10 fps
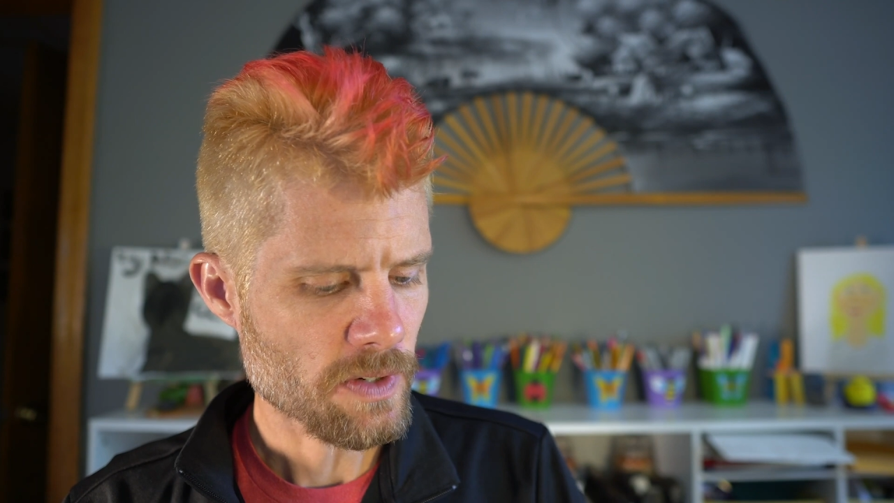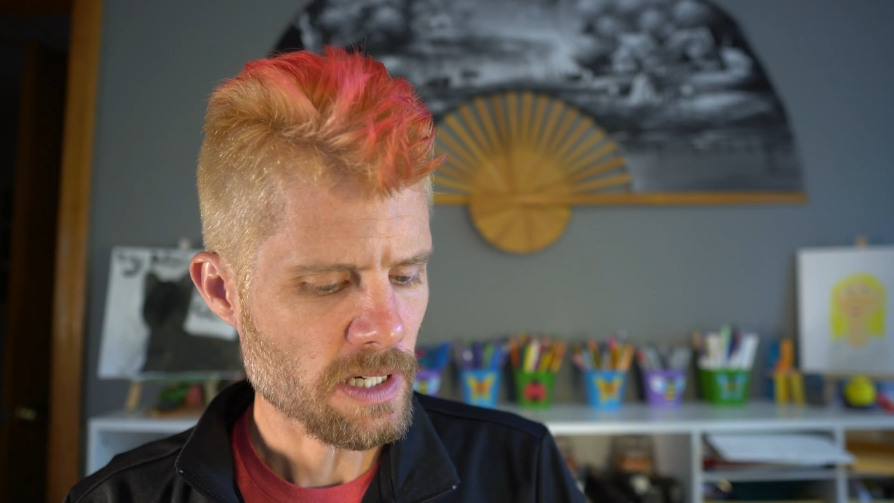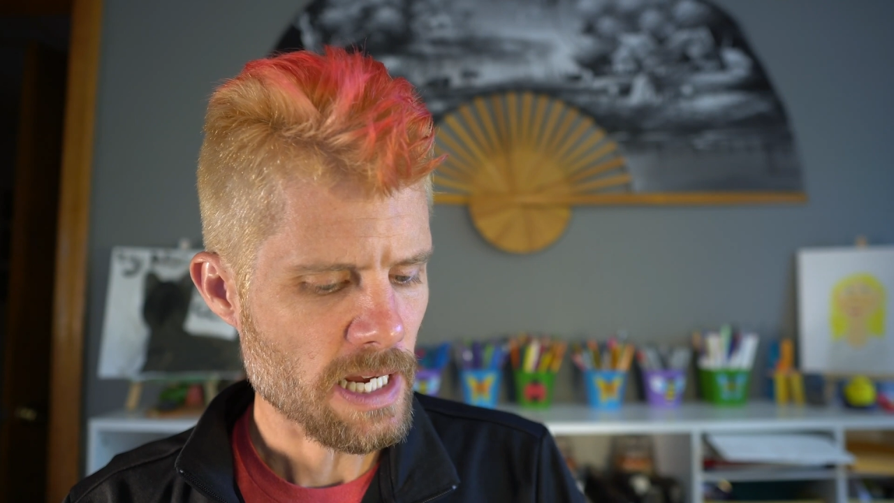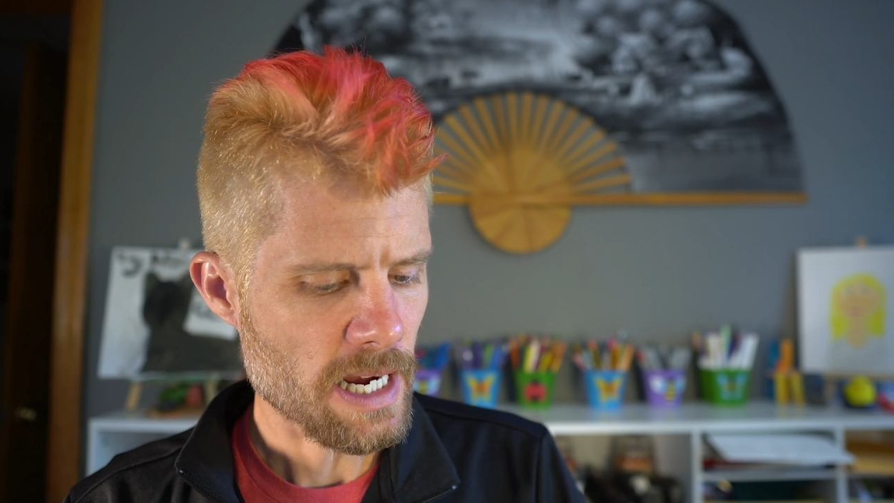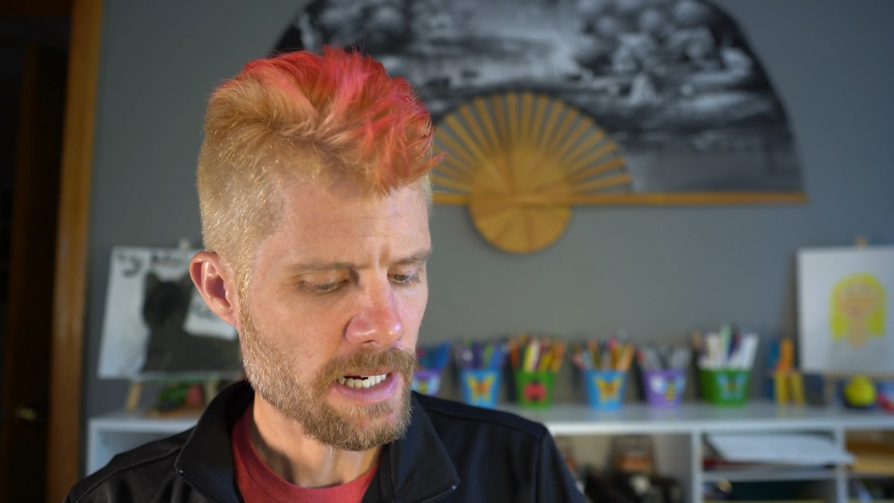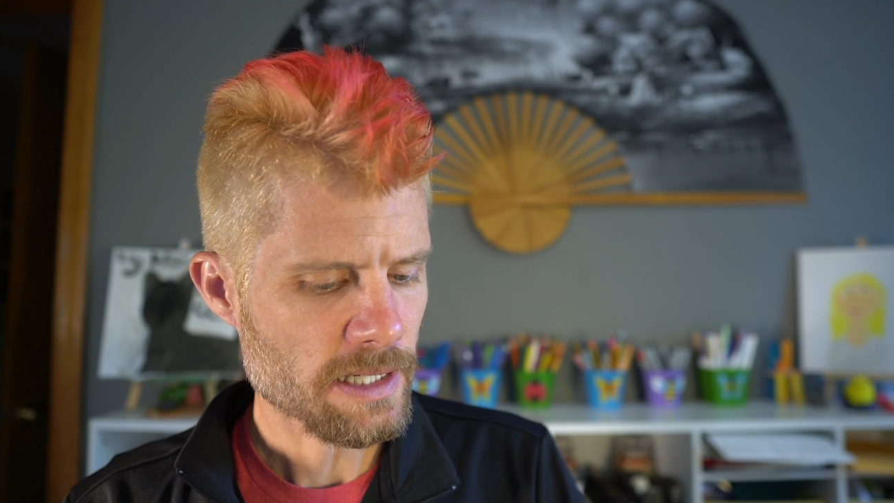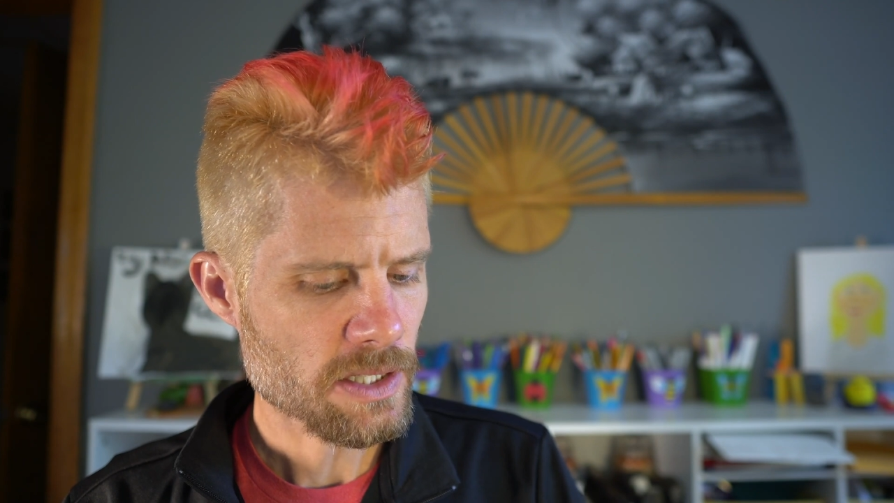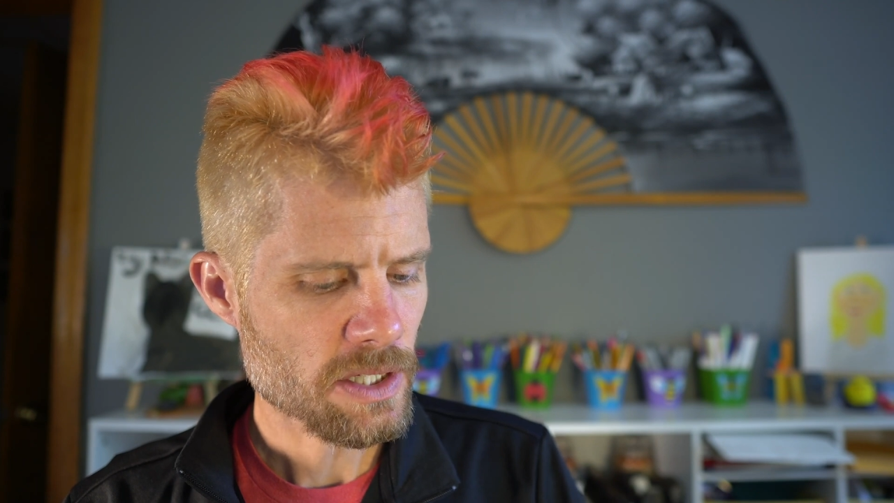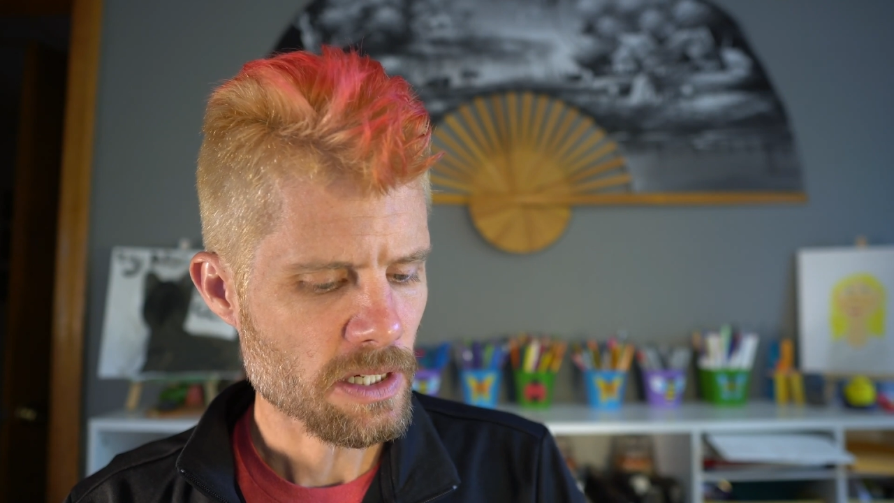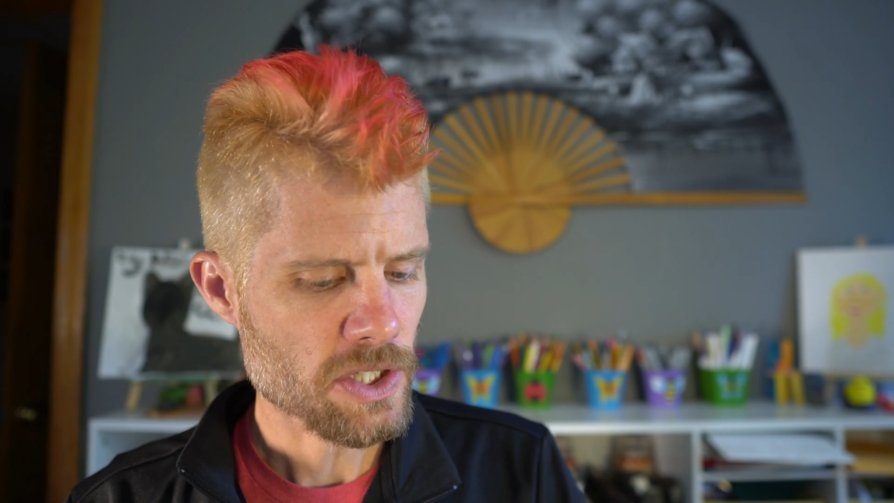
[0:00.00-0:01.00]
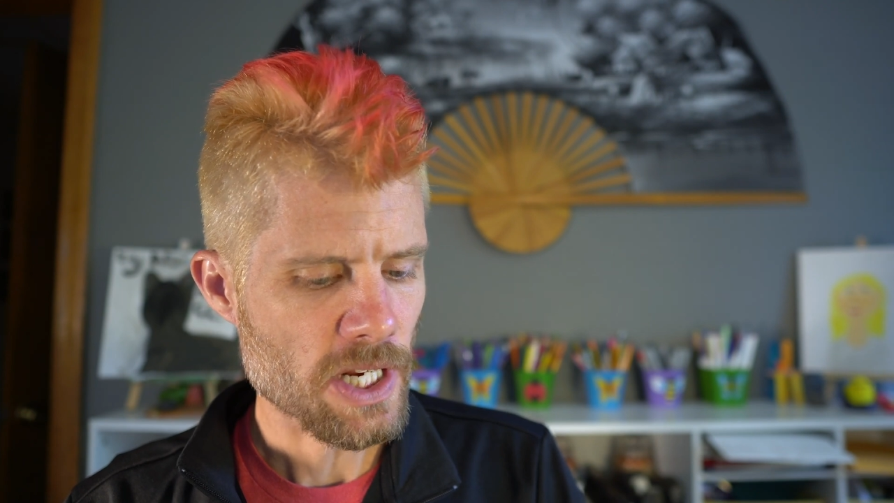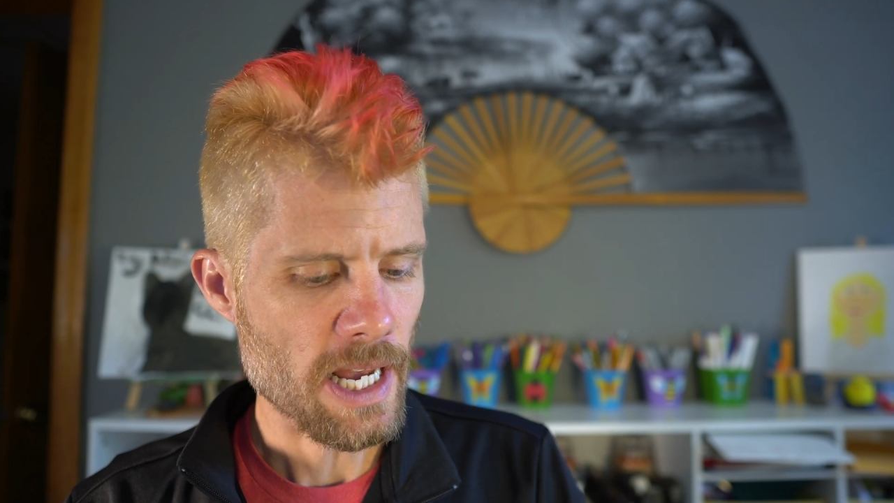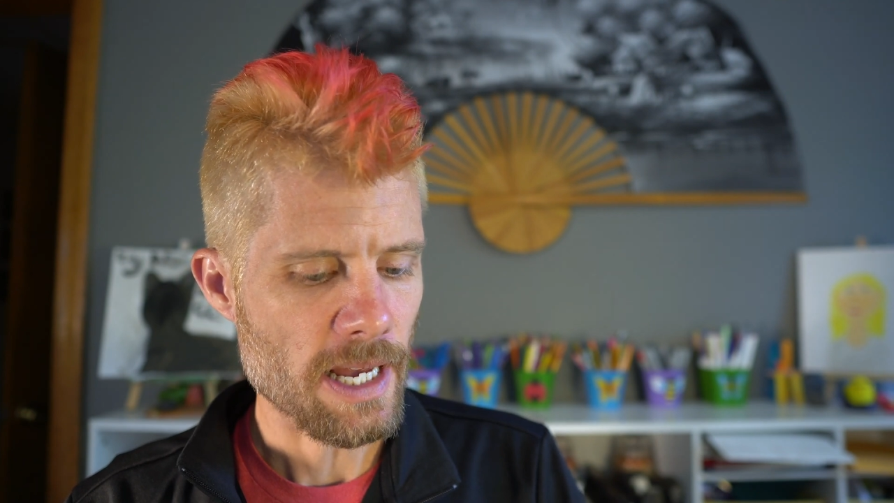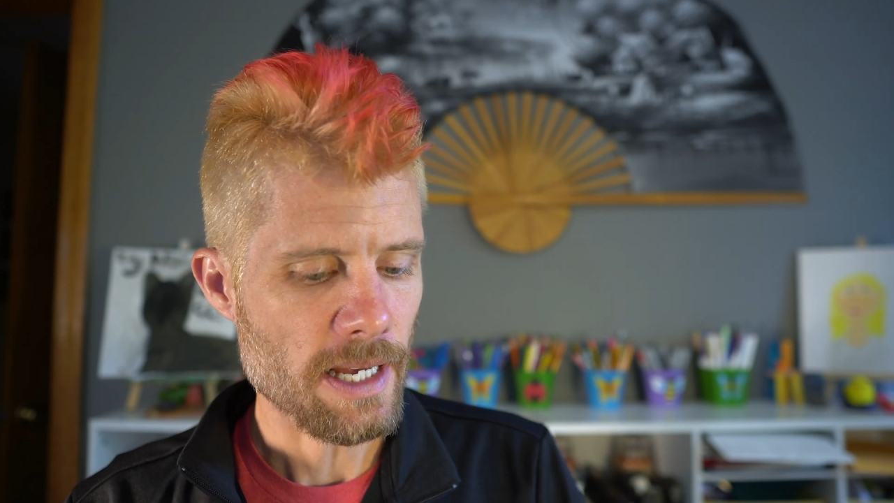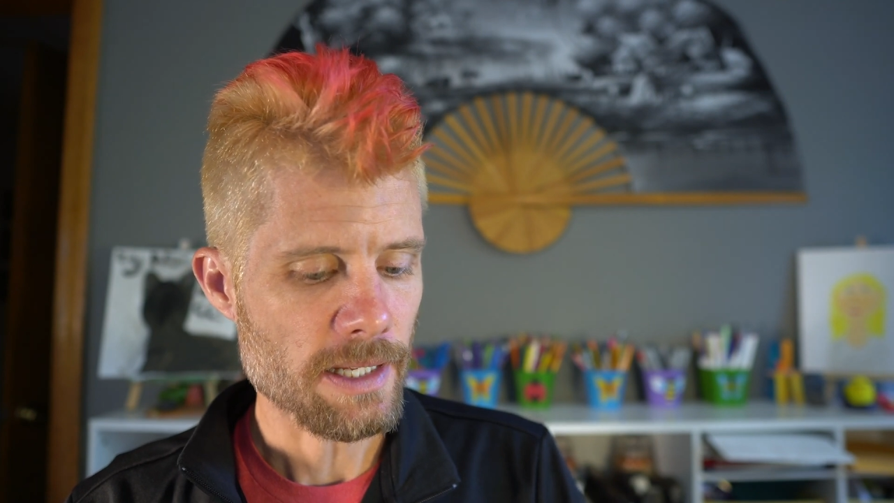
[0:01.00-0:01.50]
for lines such
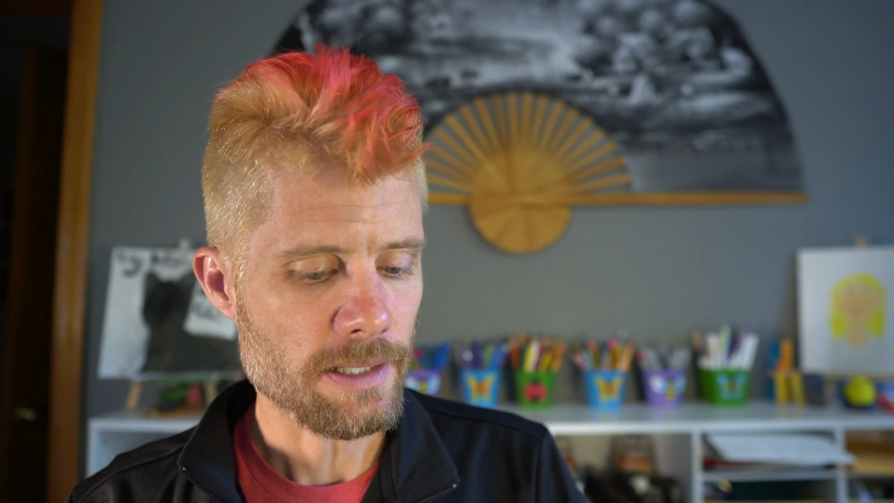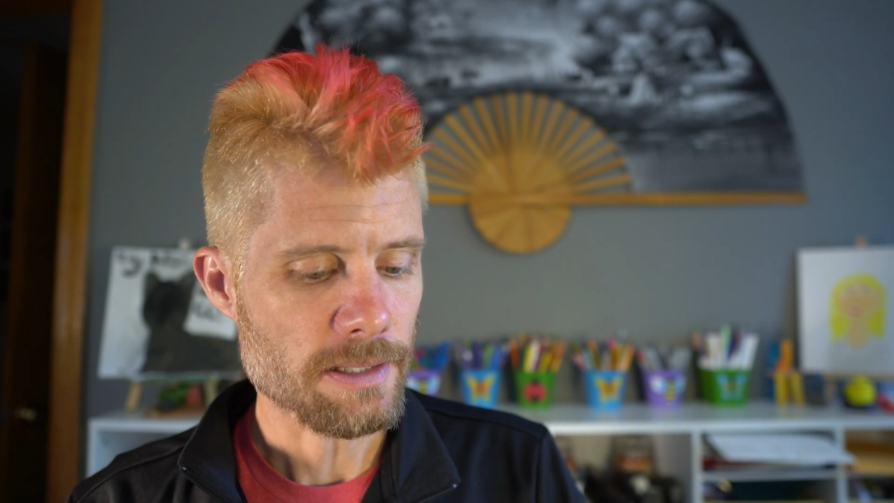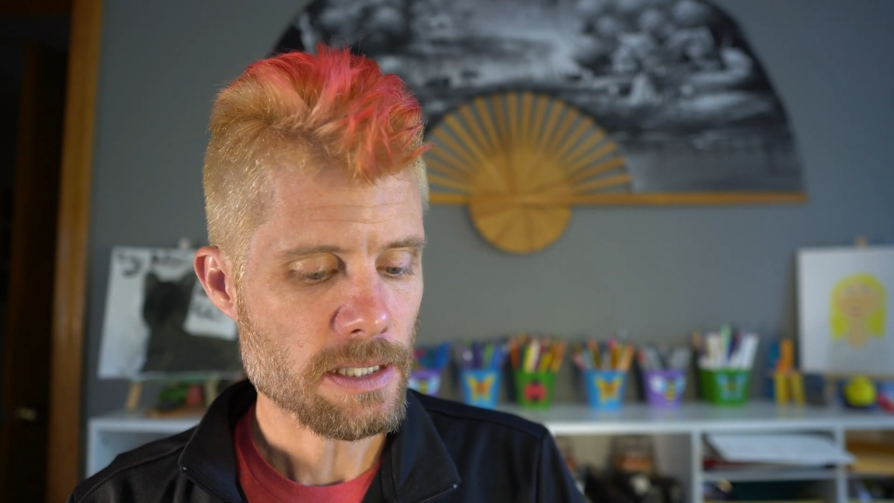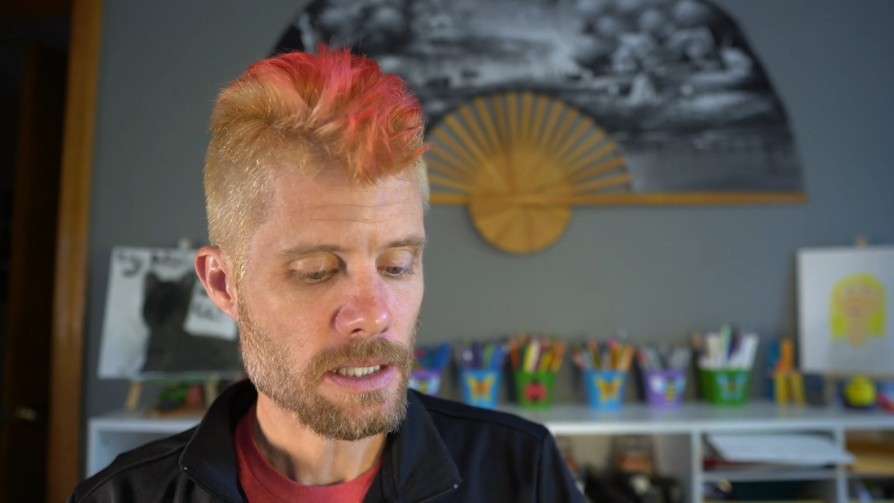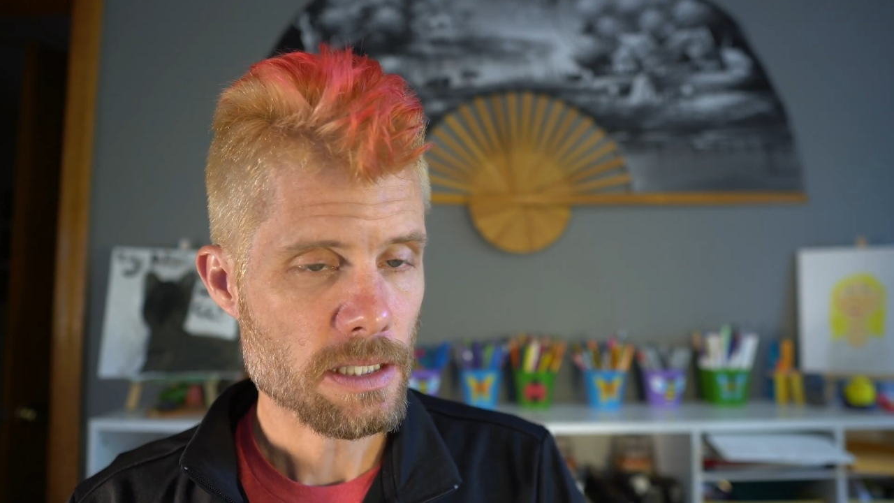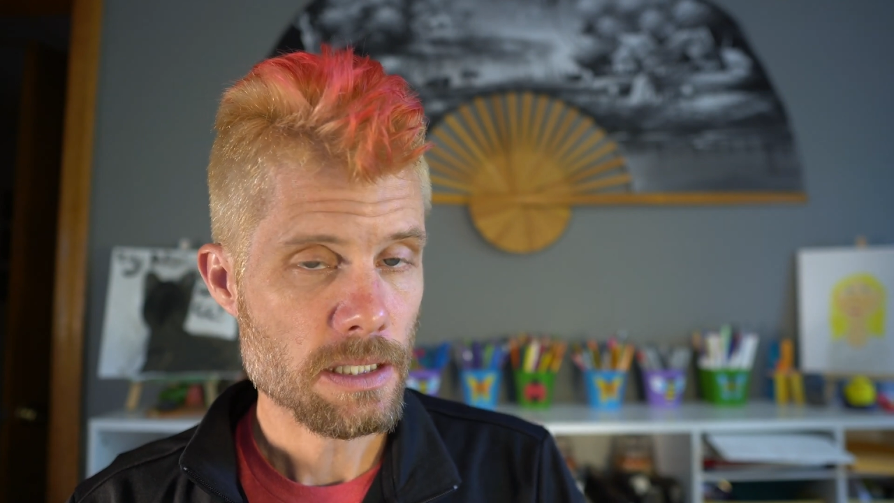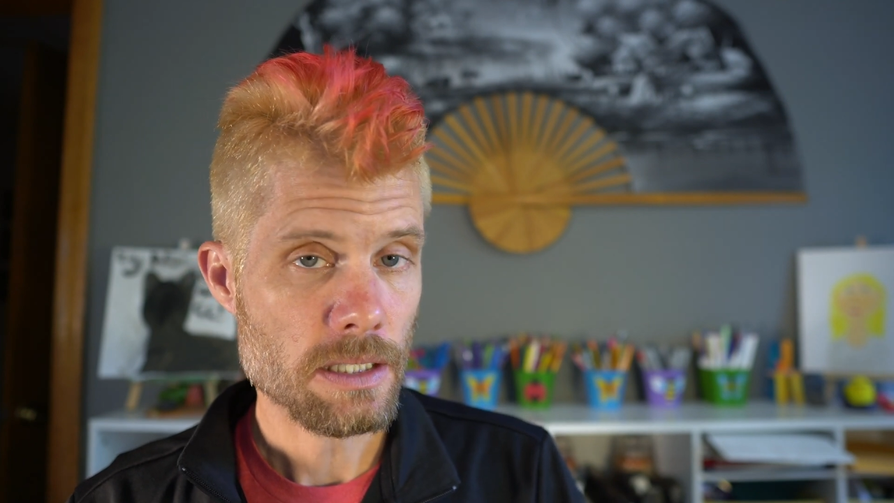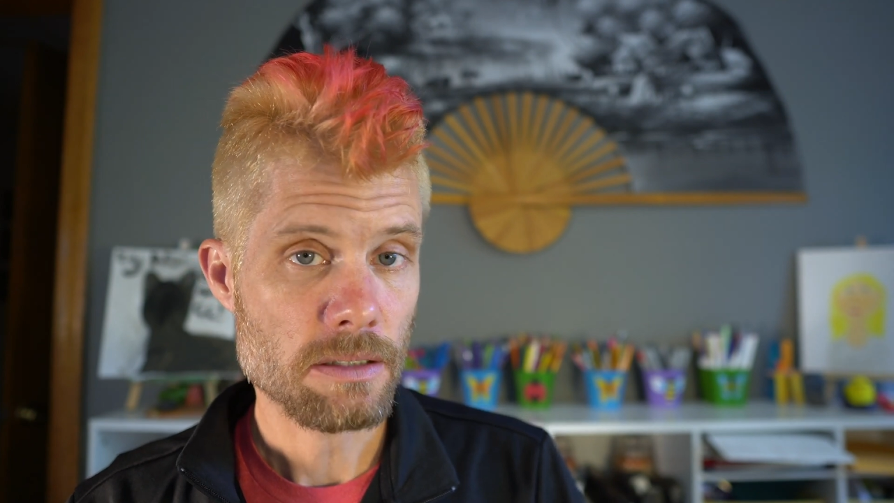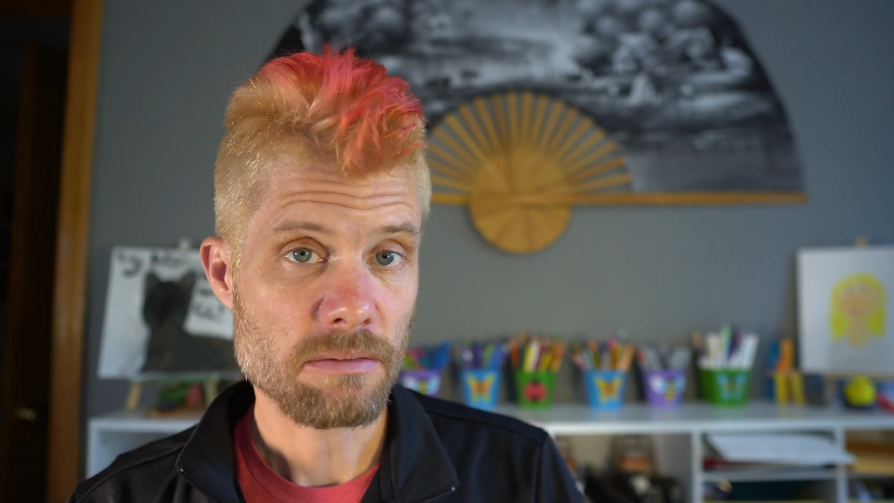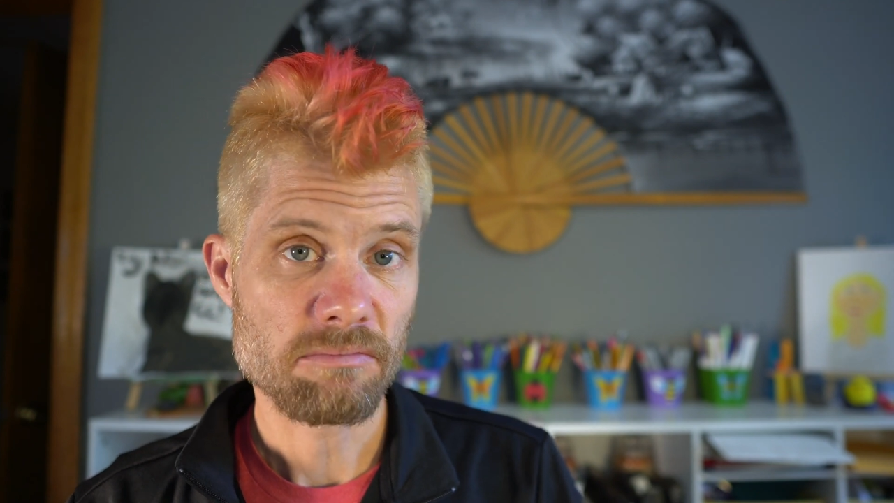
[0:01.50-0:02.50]
as,